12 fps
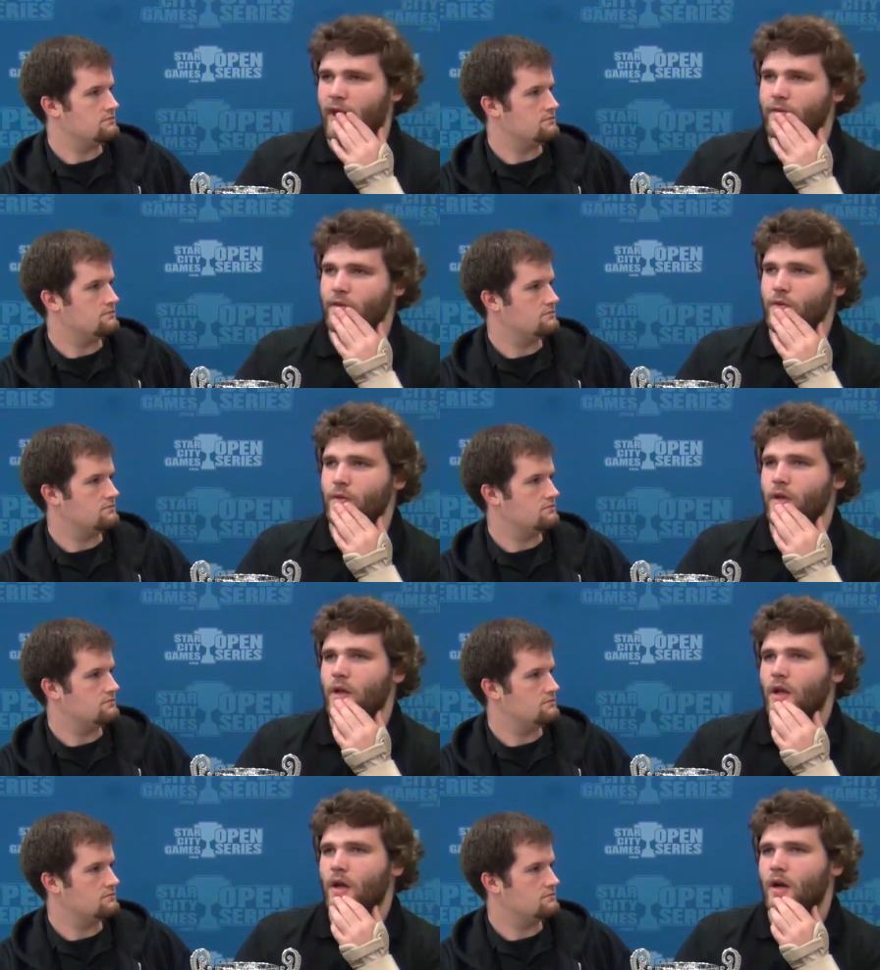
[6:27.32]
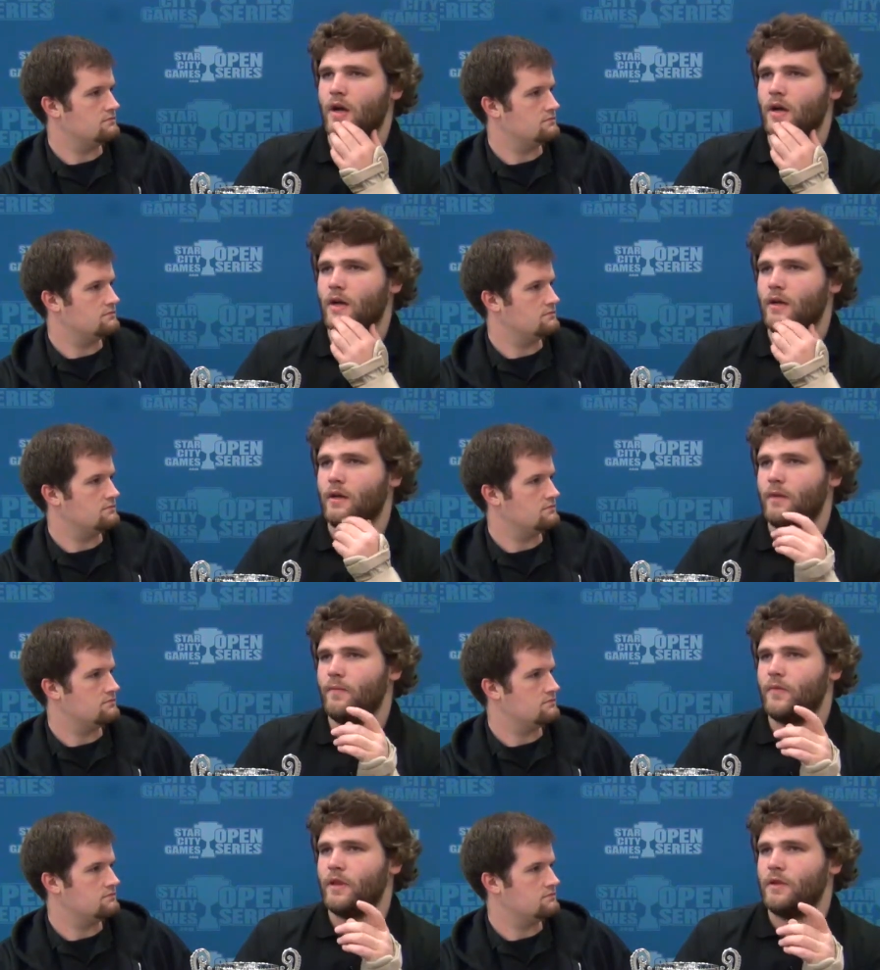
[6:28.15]
Speaker 1: have you. Uh,
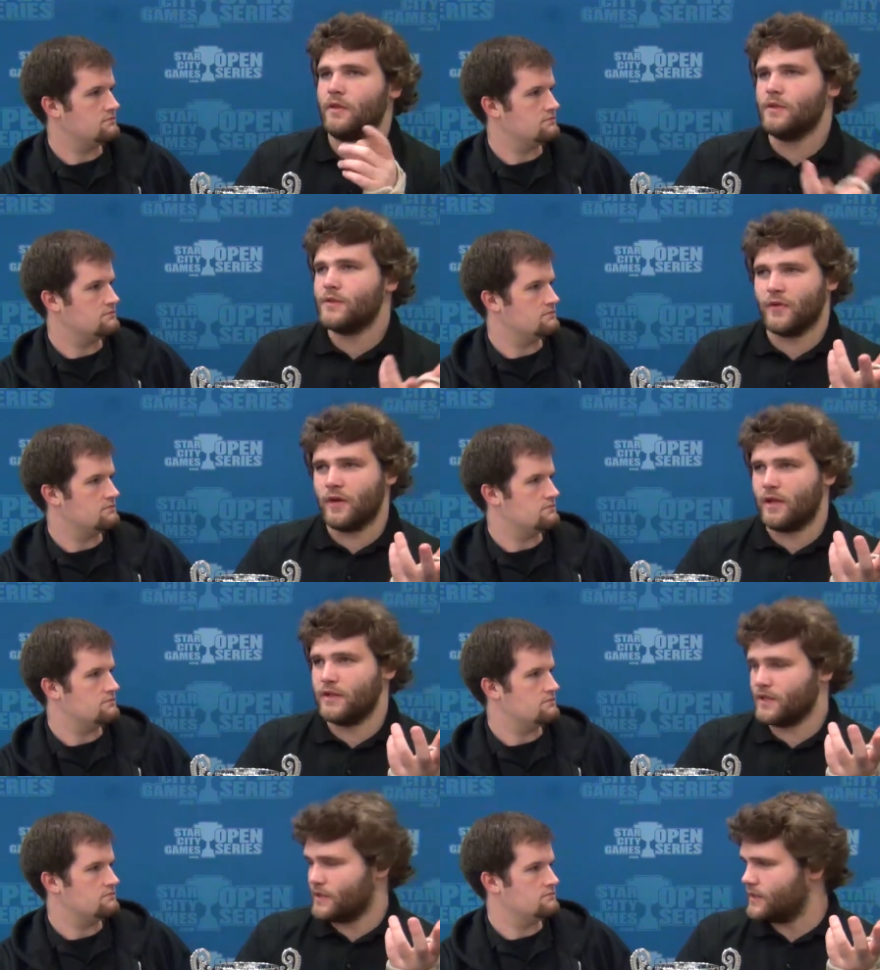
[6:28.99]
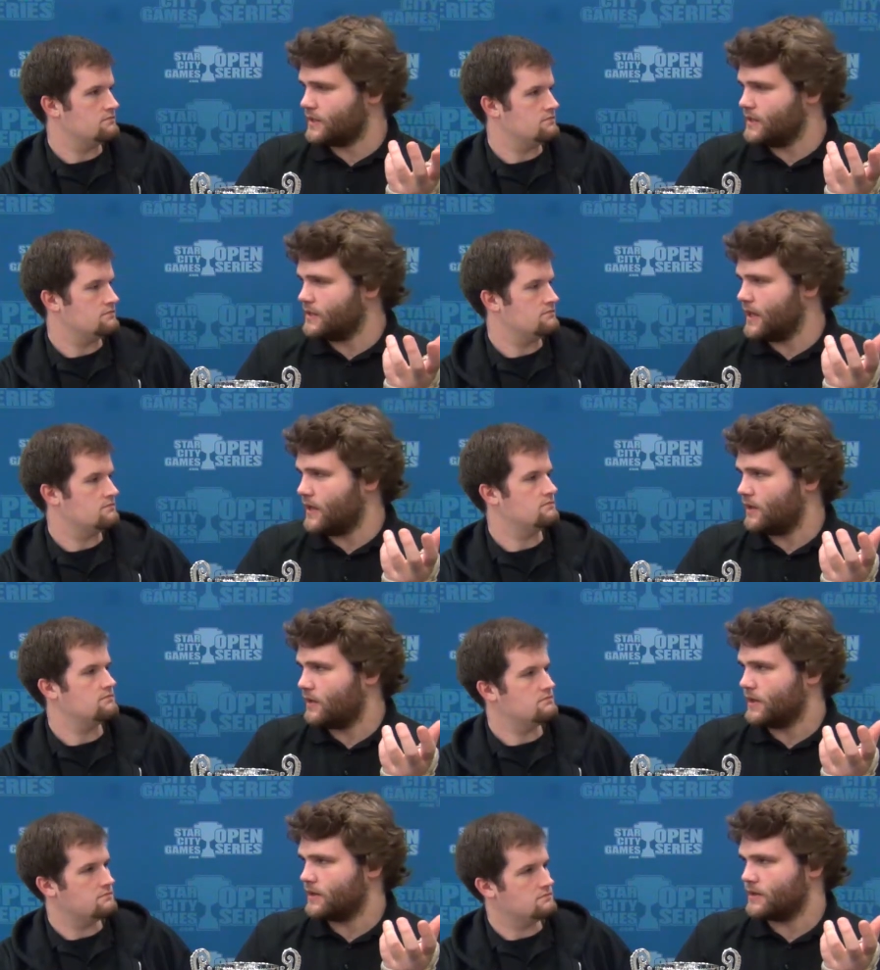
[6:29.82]
Thirst for Knowledge is just insane.
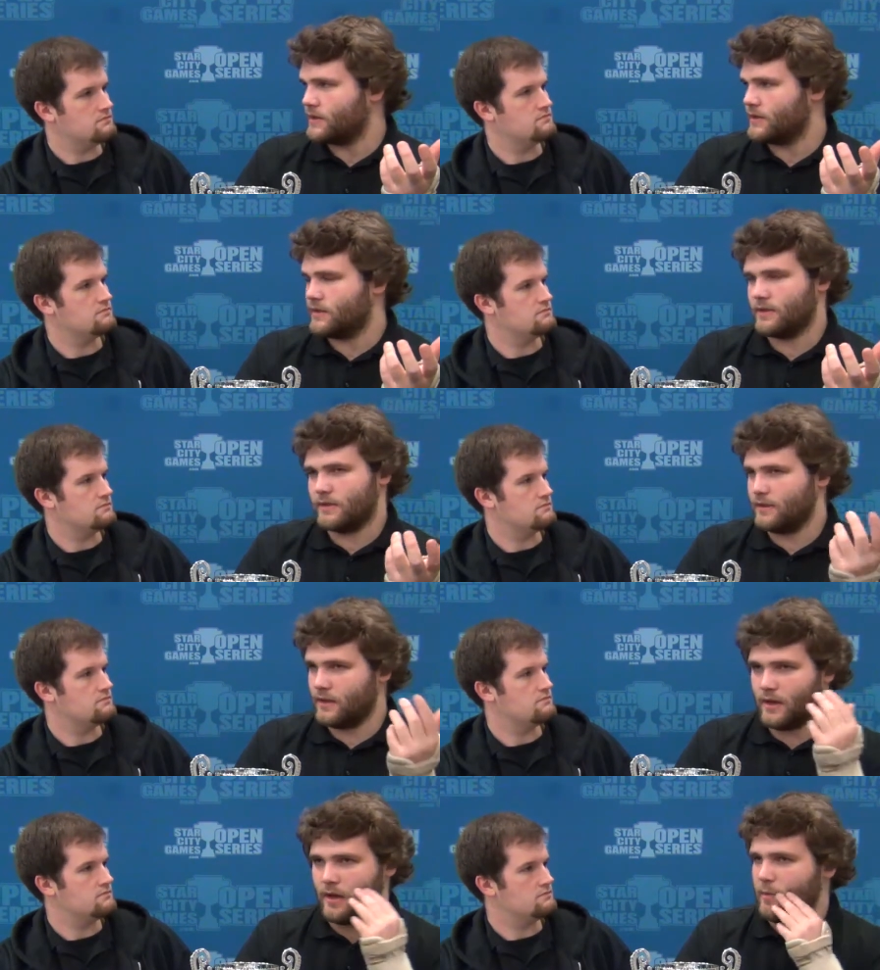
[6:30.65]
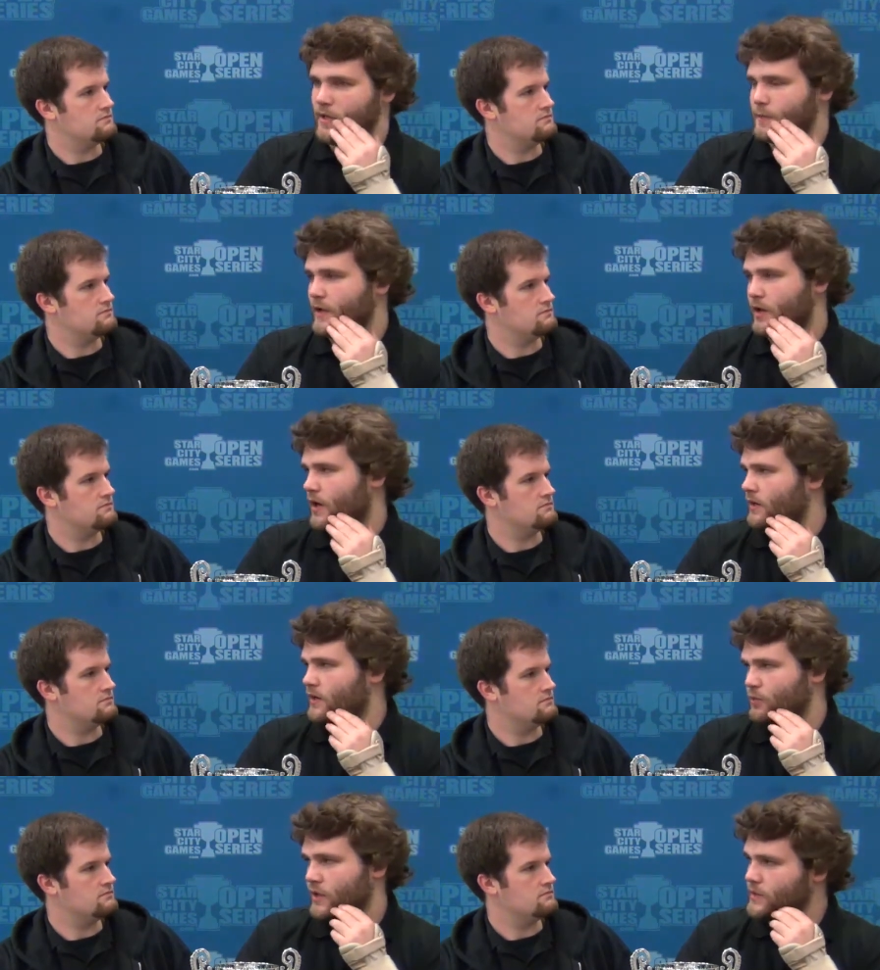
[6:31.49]
It's a much better
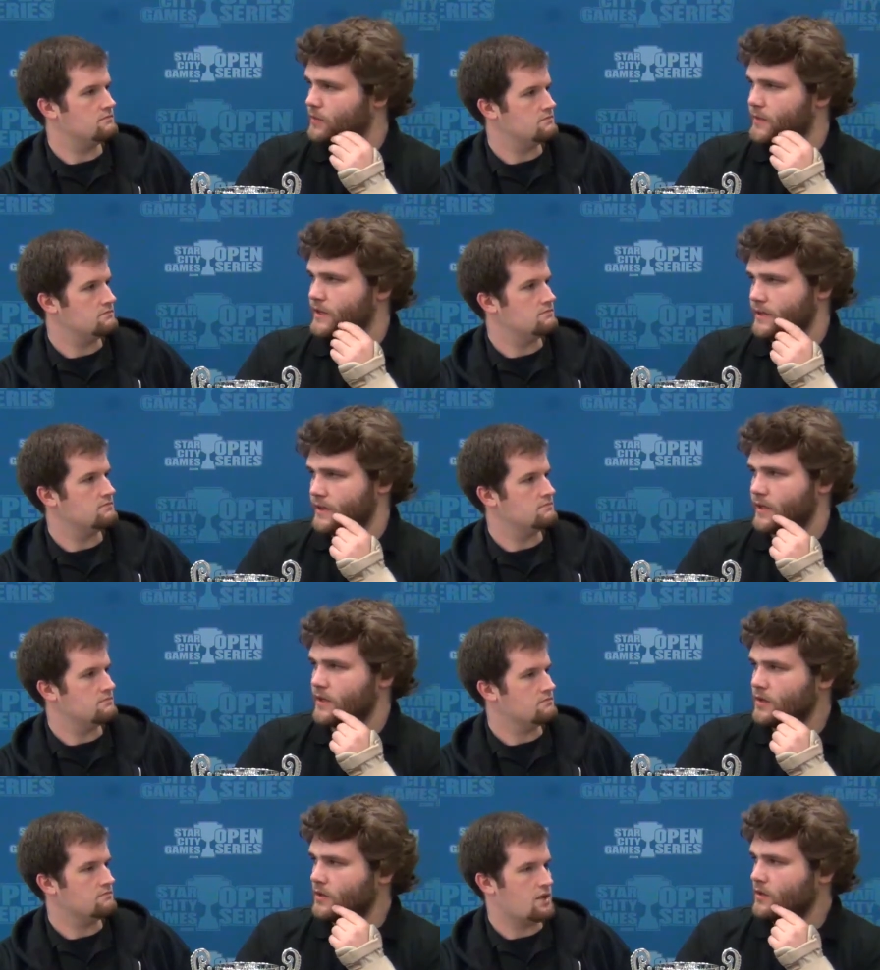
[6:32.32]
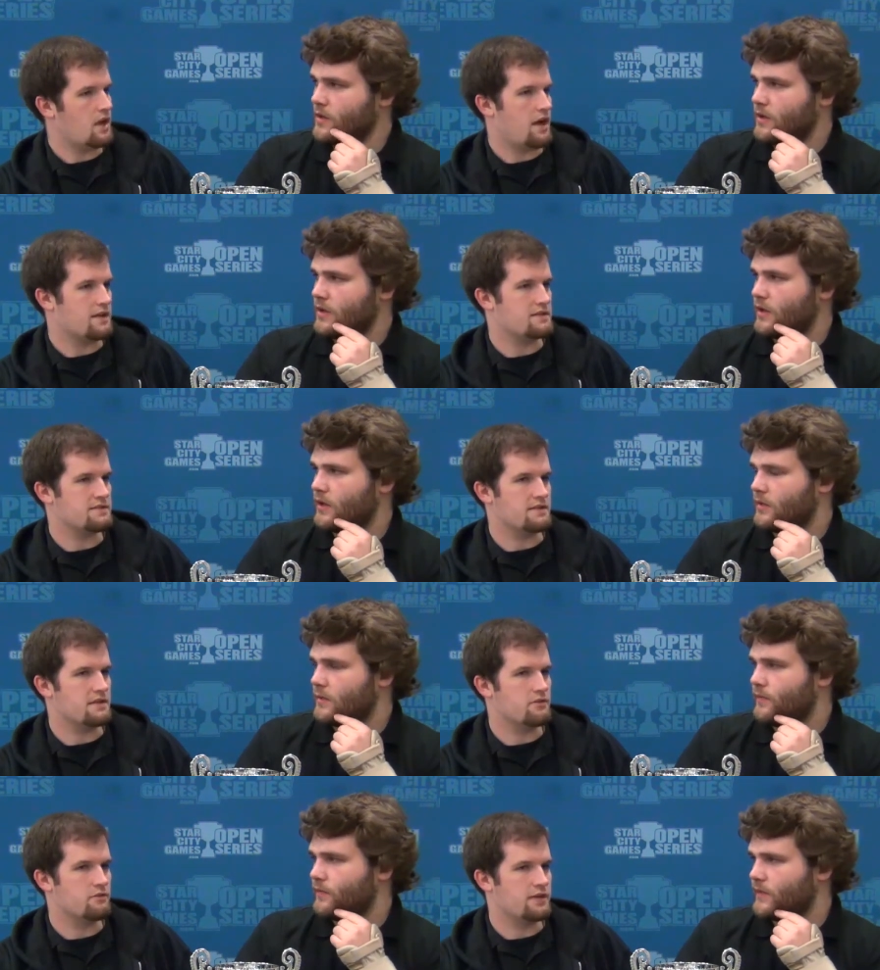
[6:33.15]
card than Brainstorm in the stick.
Speaker 2: I can see
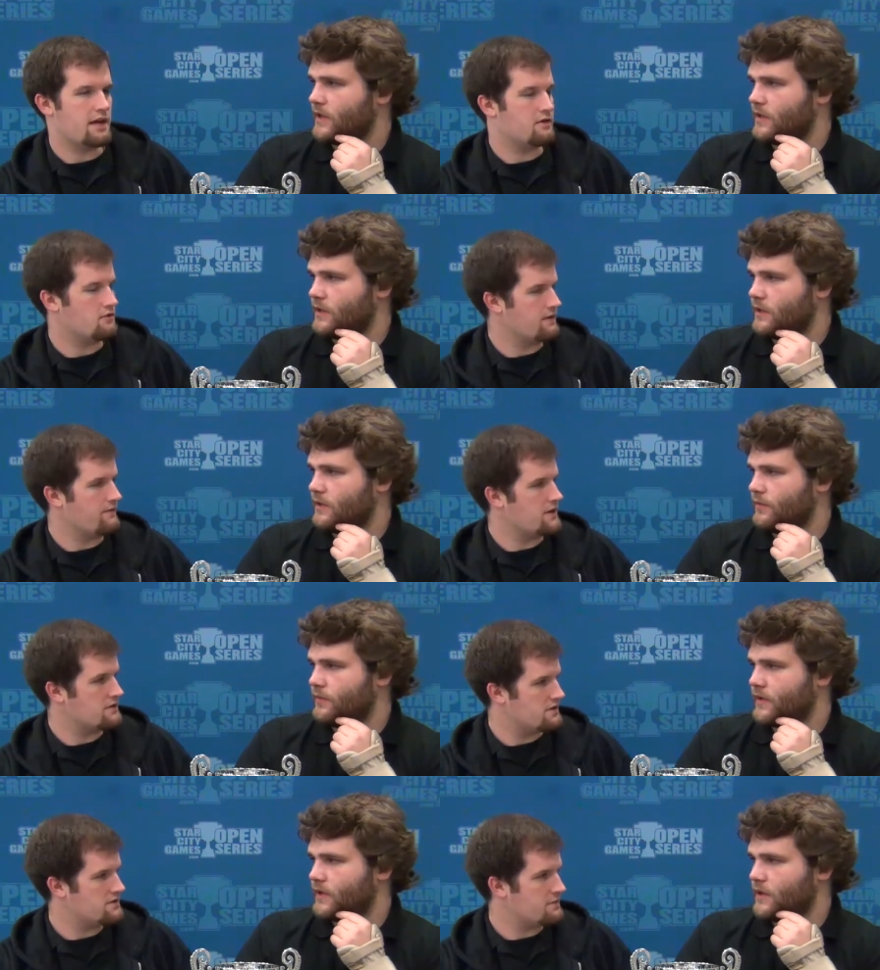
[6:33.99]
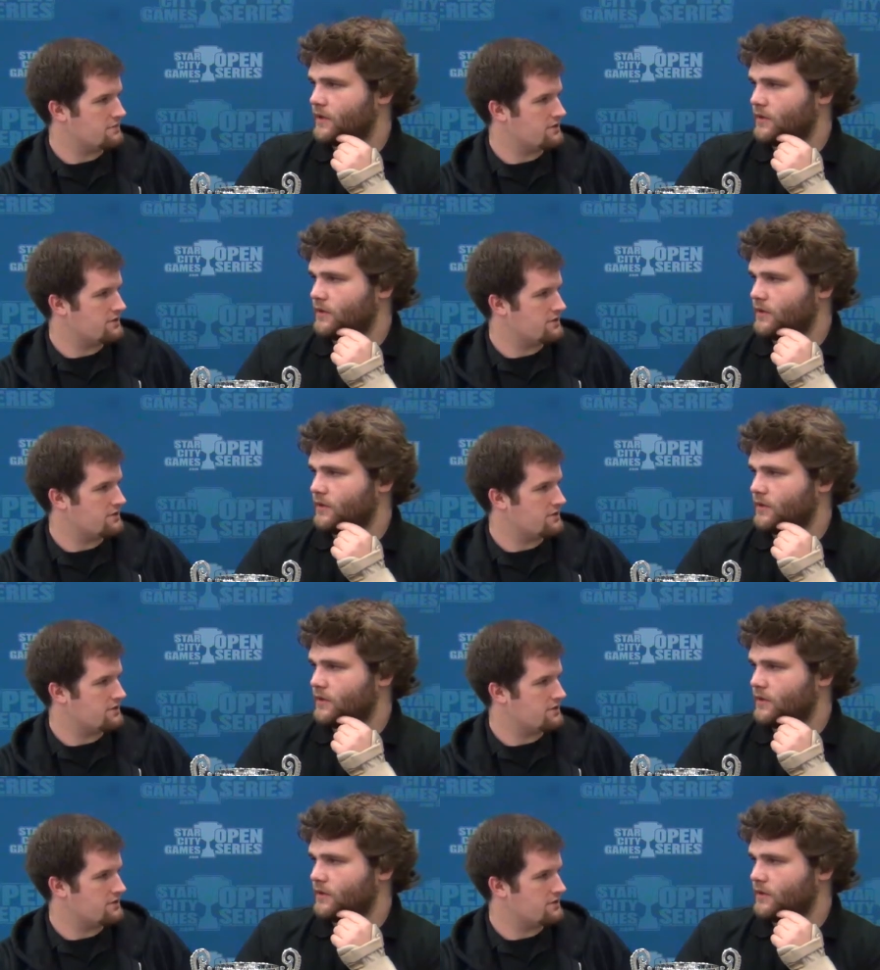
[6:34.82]
that. You only had three fetch lands, I